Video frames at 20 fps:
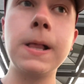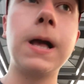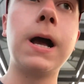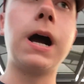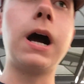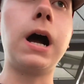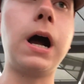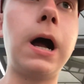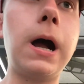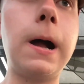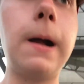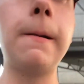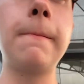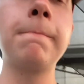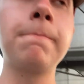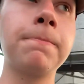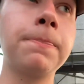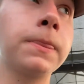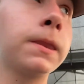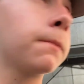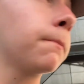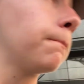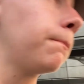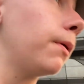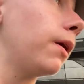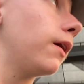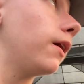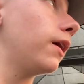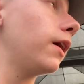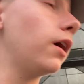
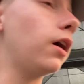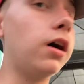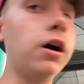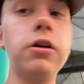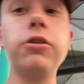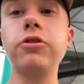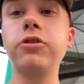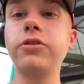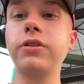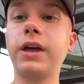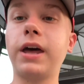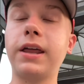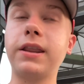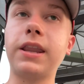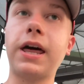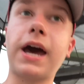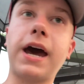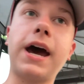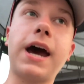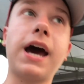But other than that,